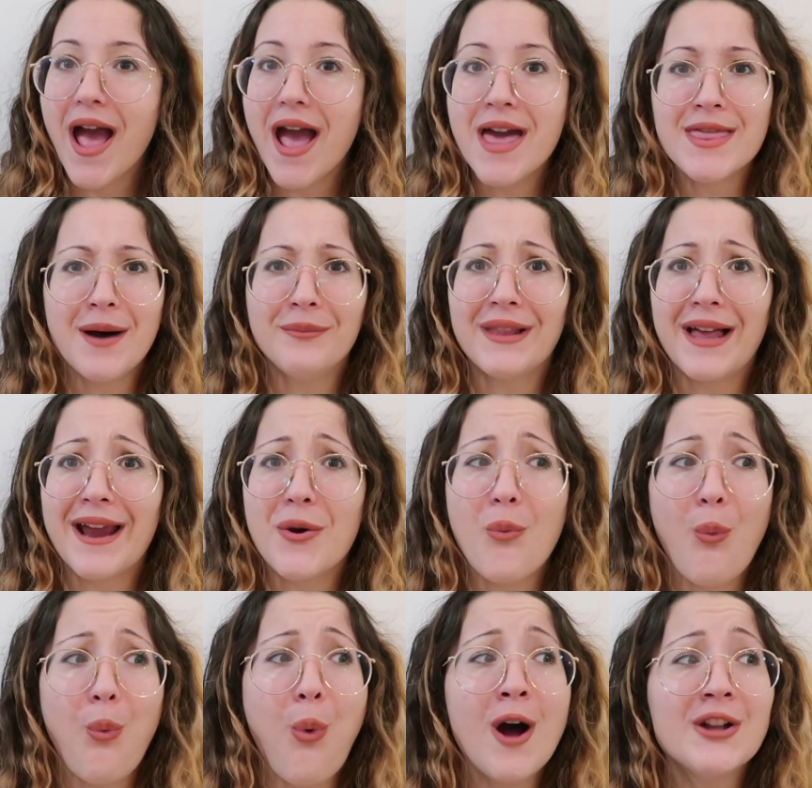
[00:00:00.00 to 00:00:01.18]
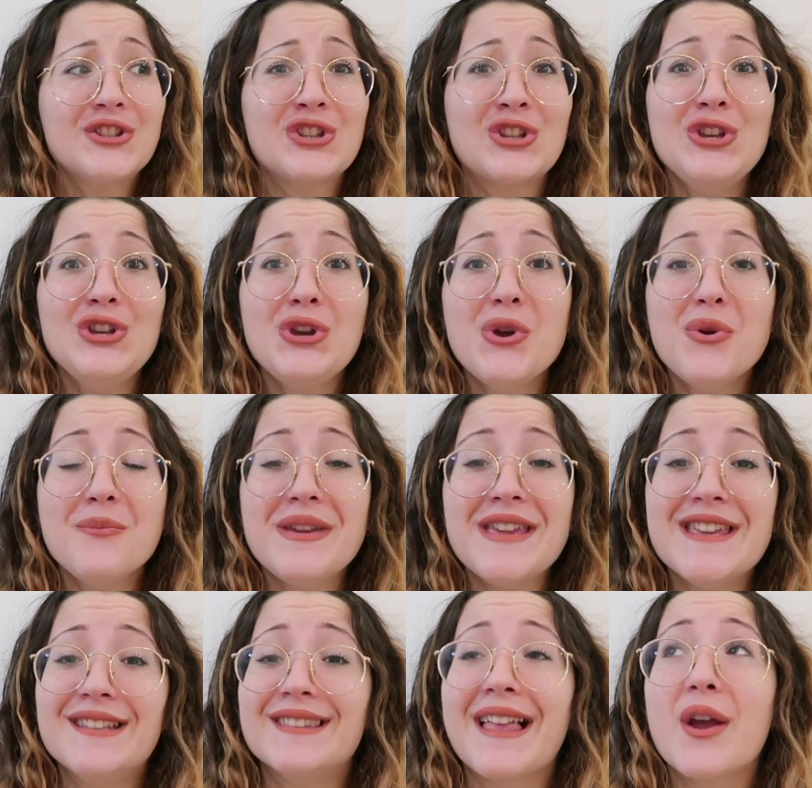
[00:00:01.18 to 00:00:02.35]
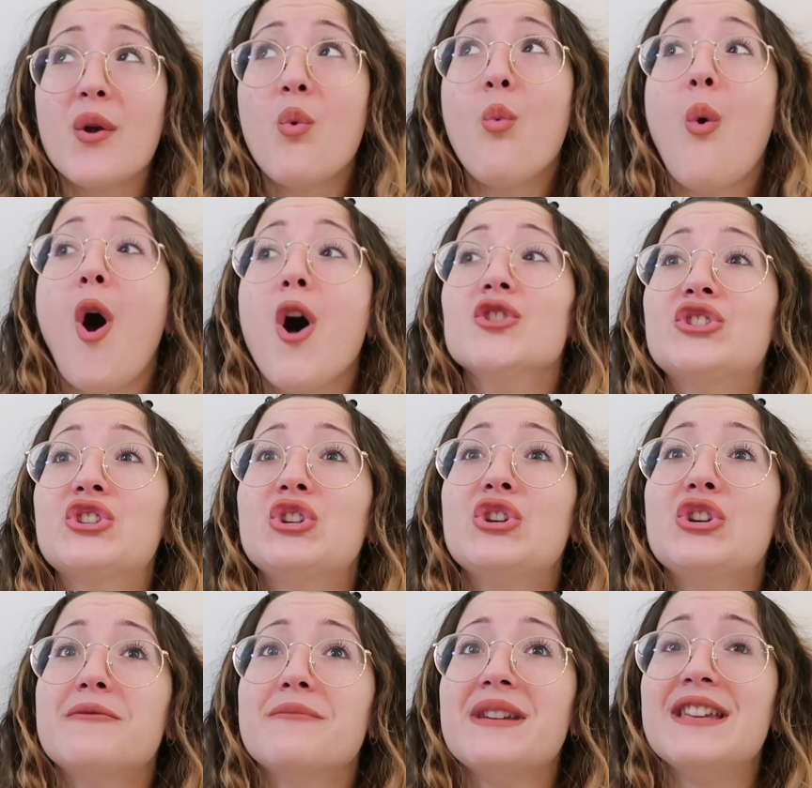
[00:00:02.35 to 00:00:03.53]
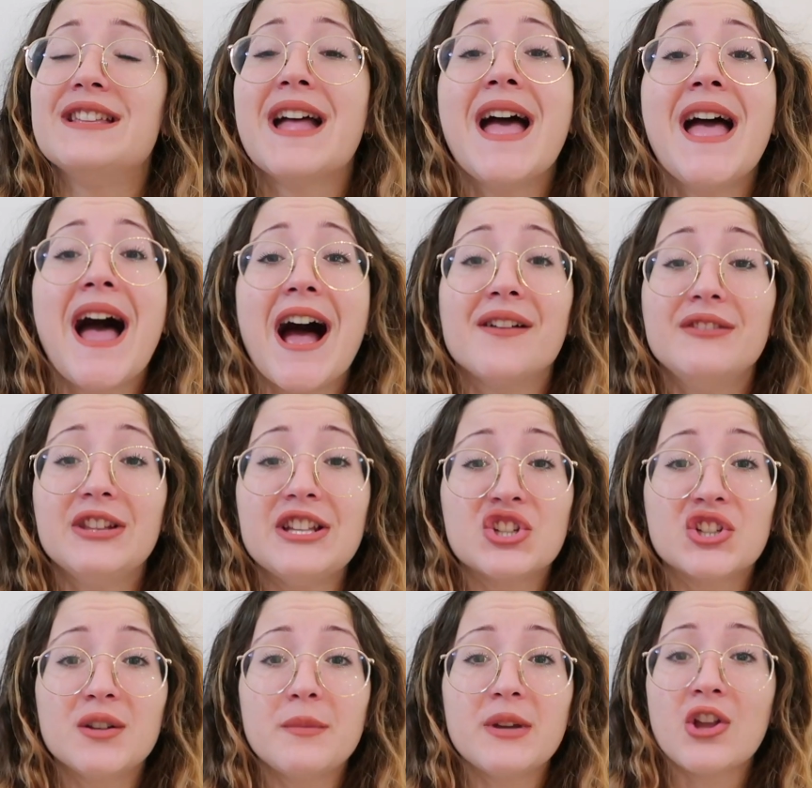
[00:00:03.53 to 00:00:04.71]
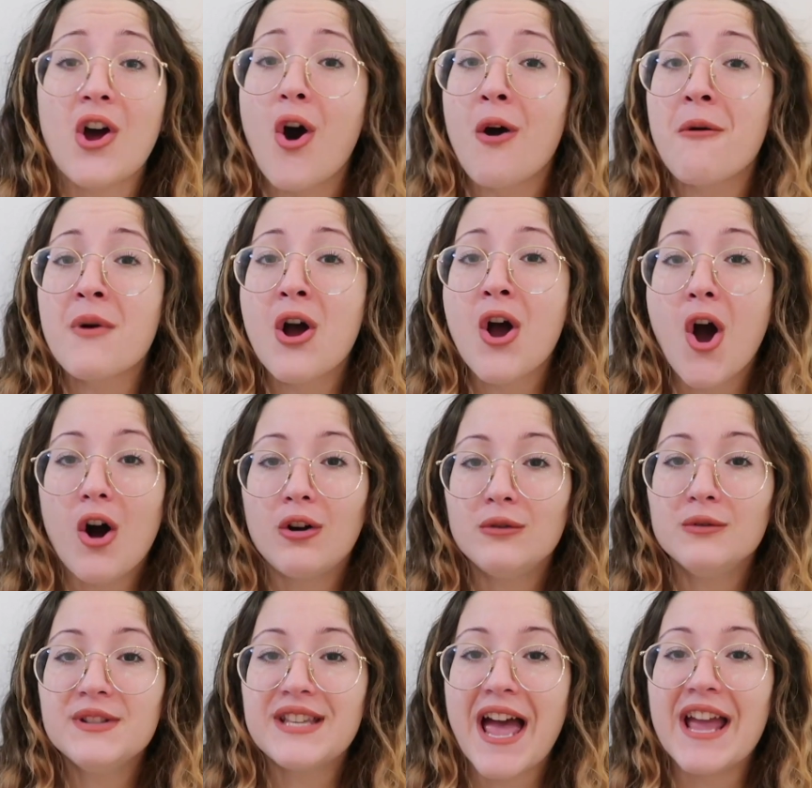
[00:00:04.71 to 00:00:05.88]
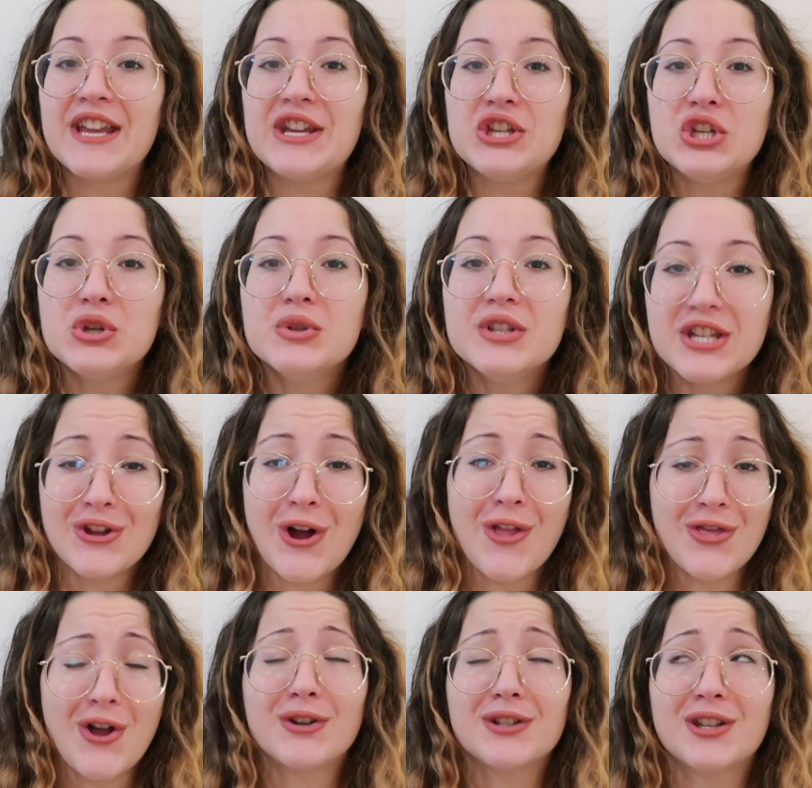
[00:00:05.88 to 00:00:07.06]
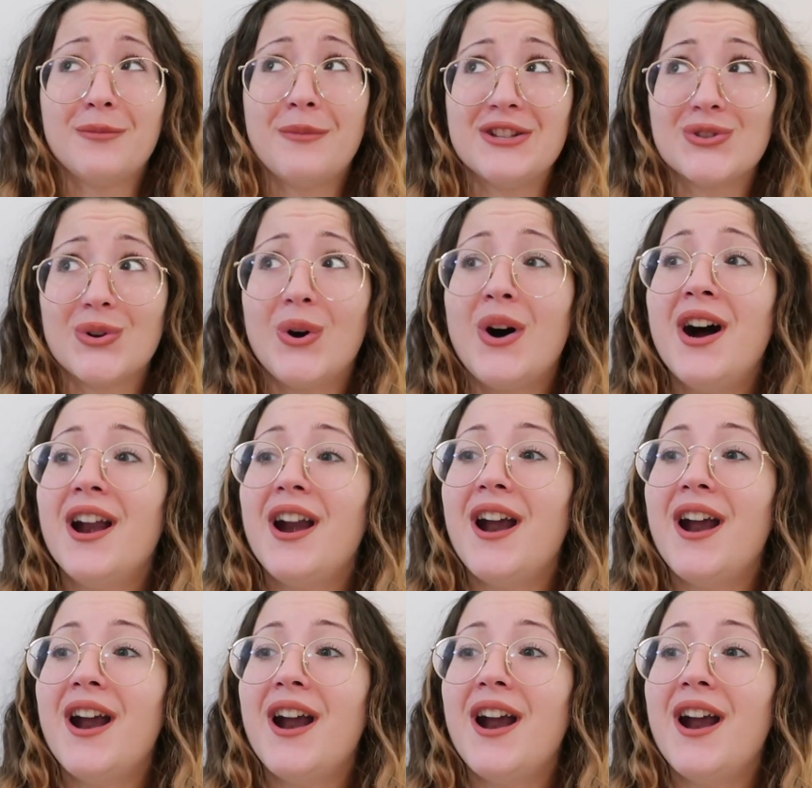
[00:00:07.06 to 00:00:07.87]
And I'm like, what do you mean? Like, what do you mean? I've literally been home all day, you did not knock on my door.